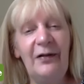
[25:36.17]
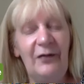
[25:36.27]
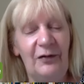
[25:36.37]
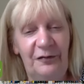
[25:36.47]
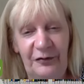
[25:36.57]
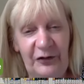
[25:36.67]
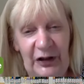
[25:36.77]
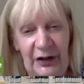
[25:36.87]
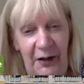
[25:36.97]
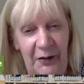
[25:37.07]
than
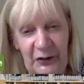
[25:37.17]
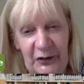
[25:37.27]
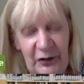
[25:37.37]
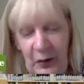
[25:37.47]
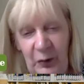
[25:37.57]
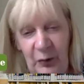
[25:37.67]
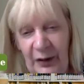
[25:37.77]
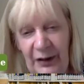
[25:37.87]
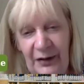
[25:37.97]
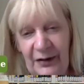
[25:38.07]
15 hours a
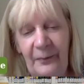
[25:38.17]
week,